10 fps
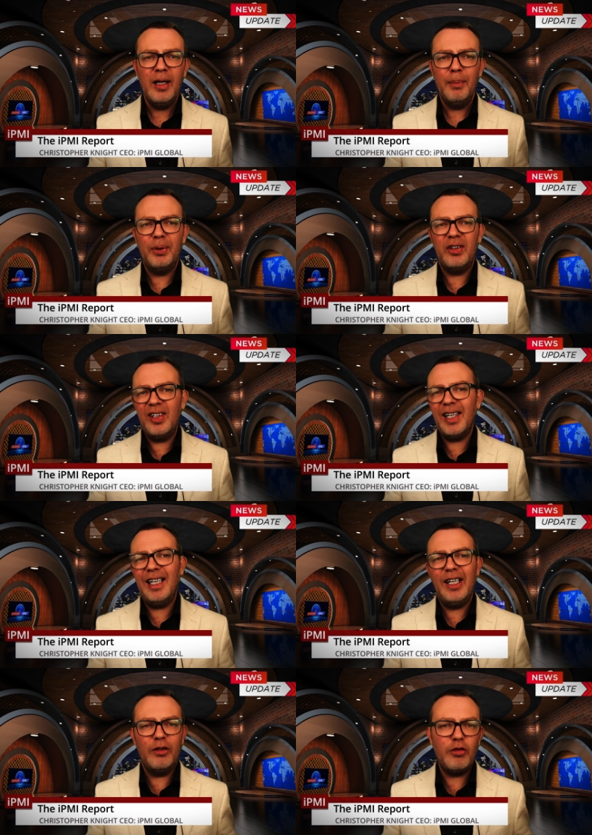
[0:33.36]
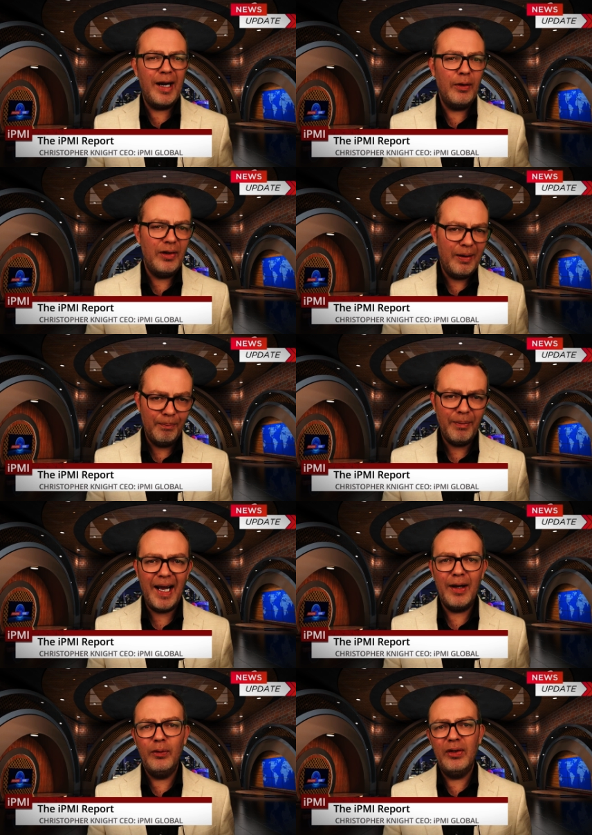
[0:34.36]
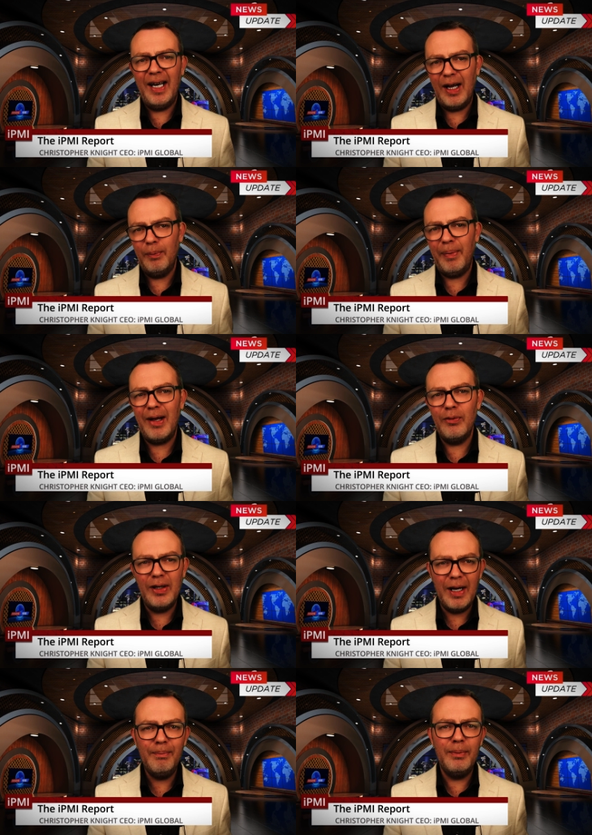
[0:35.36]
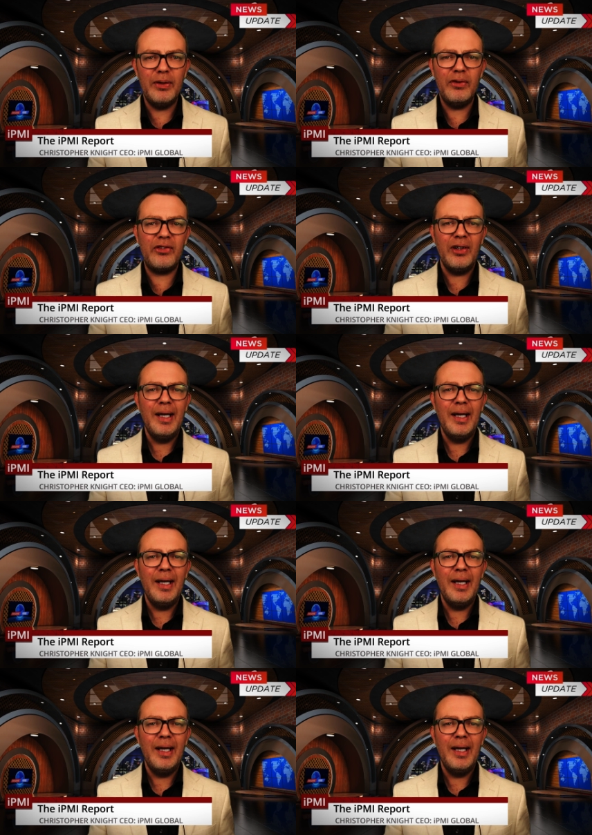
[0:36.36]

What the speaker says: particularly around inbound and outbound numbers,